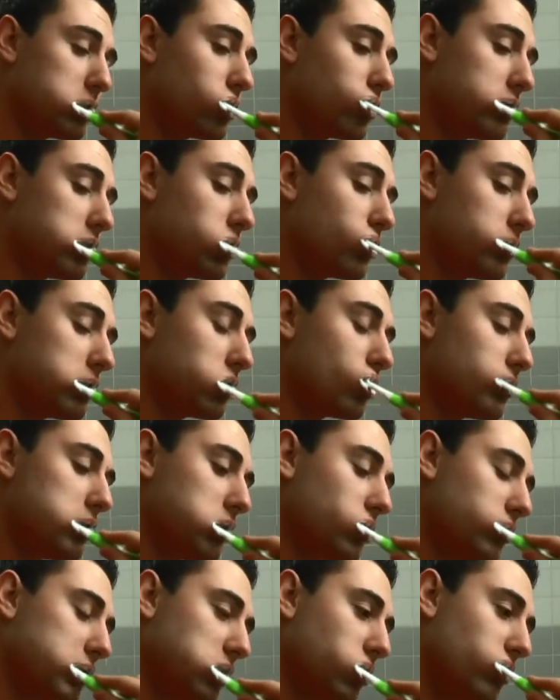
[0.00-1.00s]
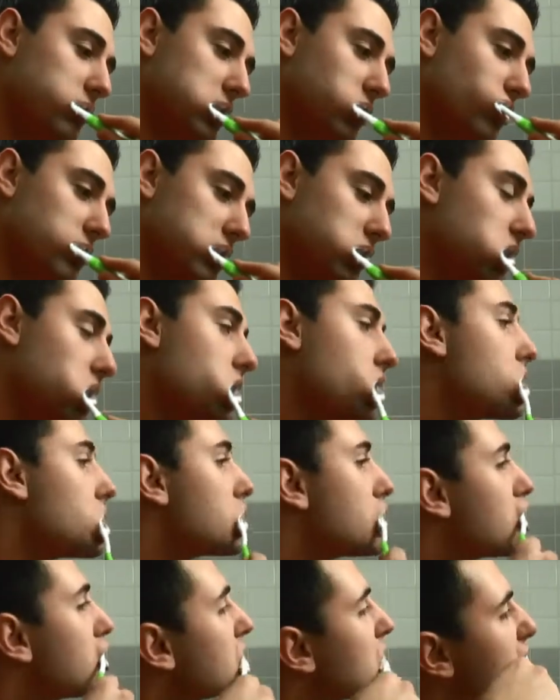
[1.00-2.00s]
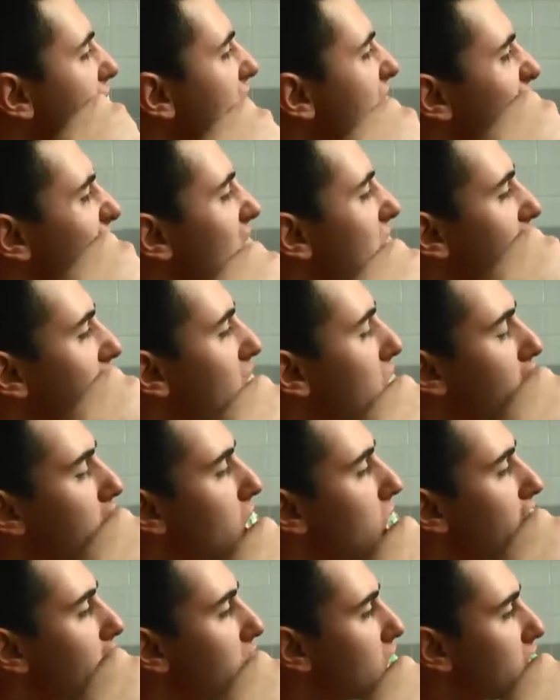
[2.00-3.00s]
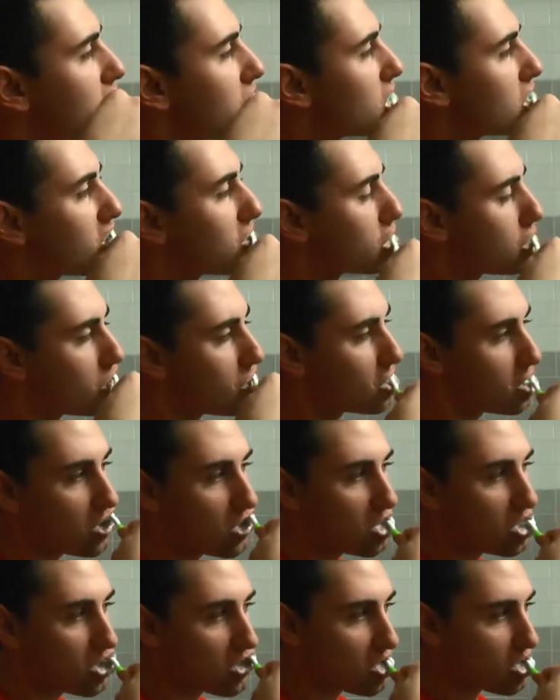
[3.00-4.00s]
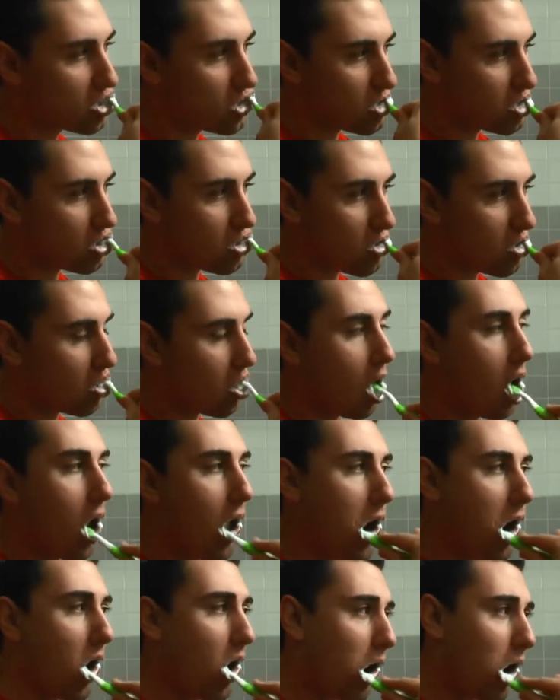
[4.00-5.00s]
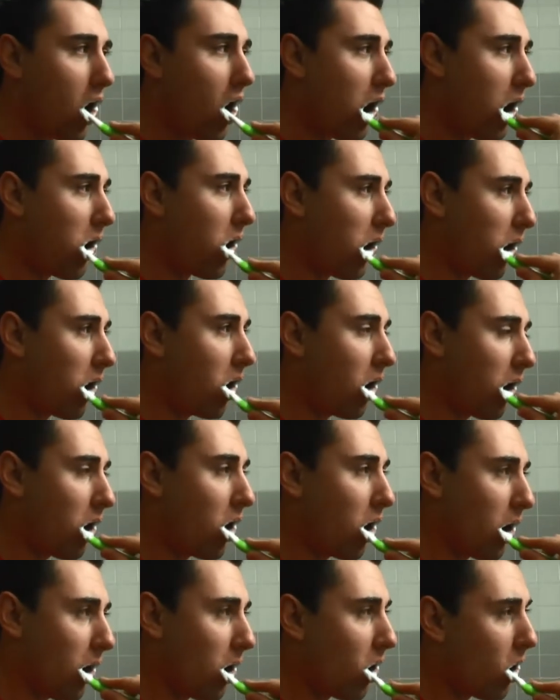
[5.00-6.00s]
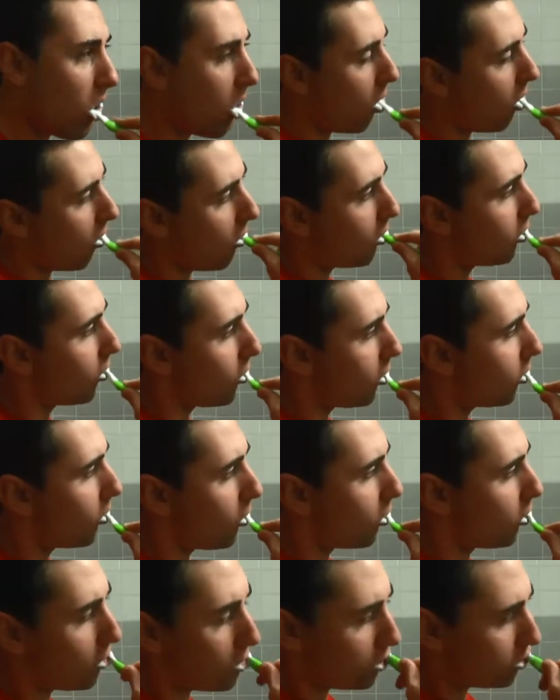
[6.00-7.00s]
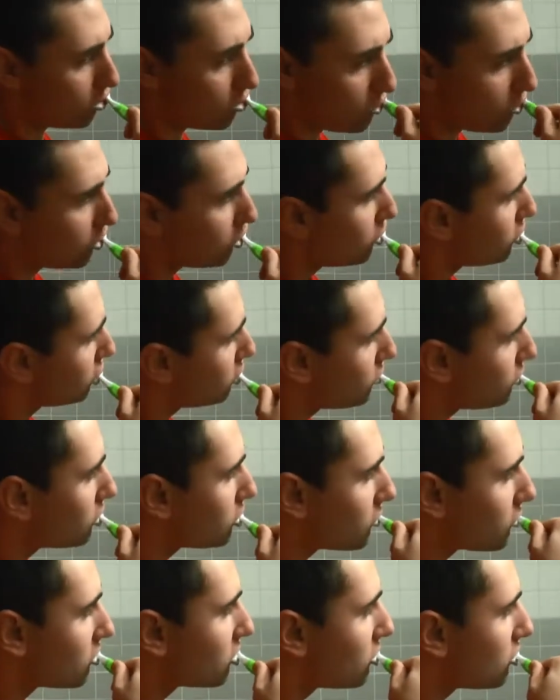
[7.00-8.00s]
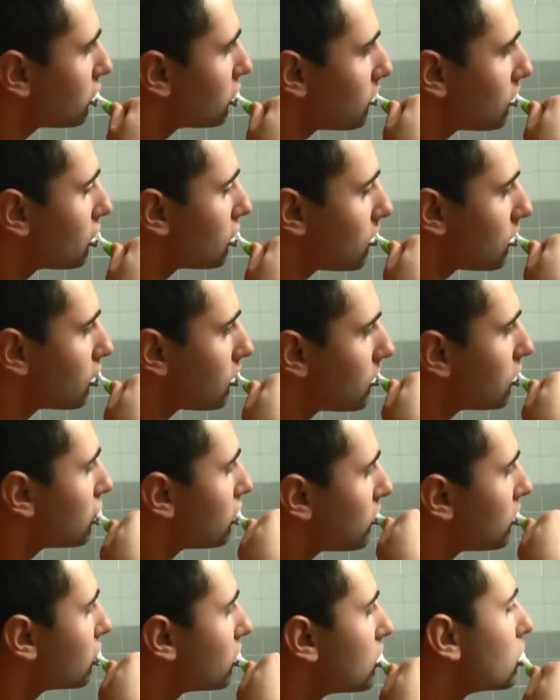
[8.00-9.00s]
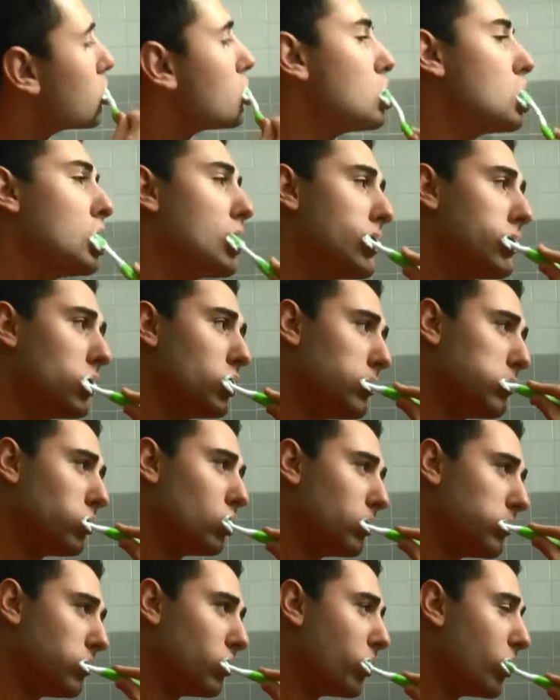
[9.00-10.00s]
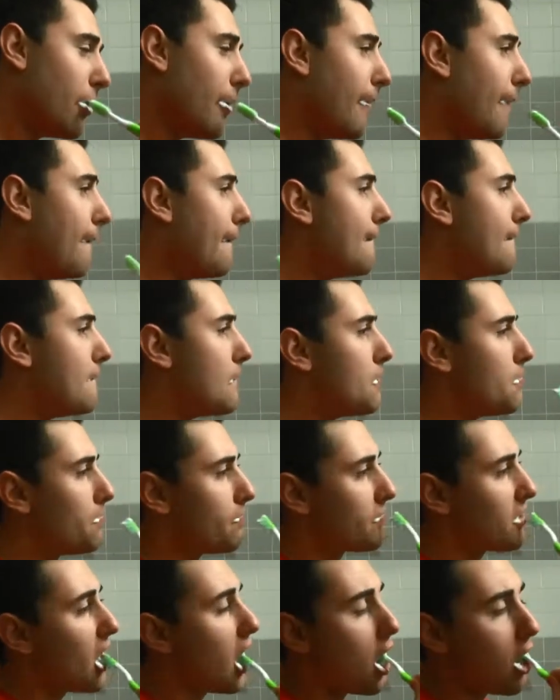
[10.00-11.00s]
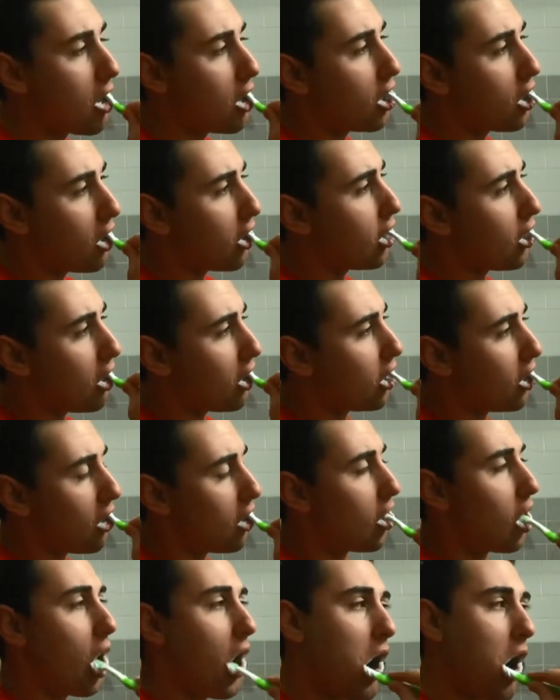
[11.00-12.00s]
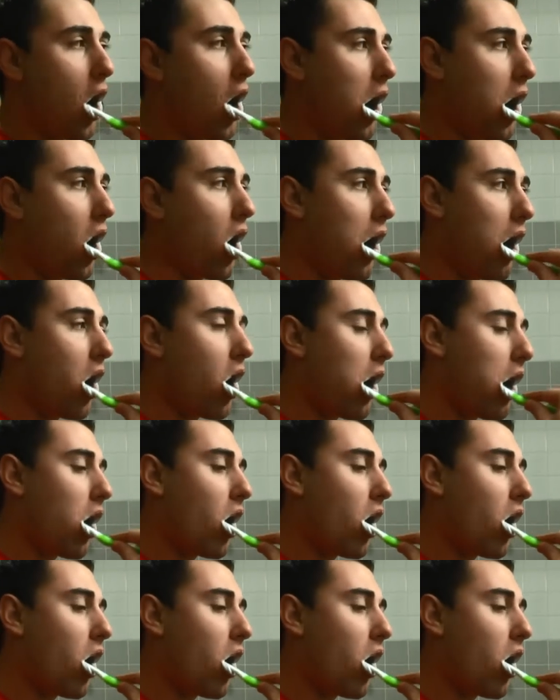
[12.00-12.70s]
Unfortunately, researchers can't say with certainty that there are no chemicals that are harmful to you that you're putting in your mouth when you're brushing your teeth. But for most adults, it's a non-issue.